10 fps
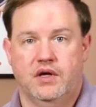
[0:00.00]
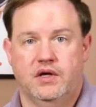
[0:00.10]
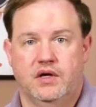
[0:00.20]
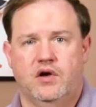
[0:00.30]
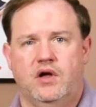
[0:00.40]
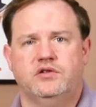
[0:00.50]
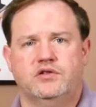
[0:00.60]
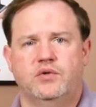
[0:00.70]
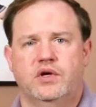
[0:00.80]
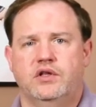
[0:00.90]
So I'll
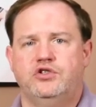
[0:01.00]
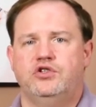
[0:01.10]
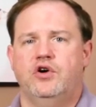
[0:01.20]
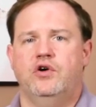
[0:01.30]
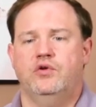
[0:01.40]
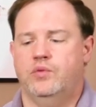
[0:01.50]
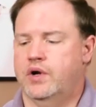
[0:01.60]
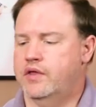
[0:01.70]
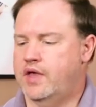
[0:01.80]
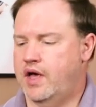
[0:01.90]
just quickly show you
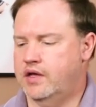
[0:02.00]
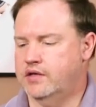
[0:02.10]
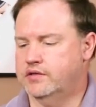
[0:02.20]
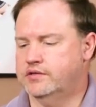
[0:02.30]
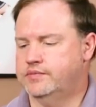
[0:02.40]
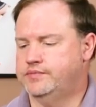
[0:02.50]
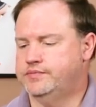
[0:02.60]
where that is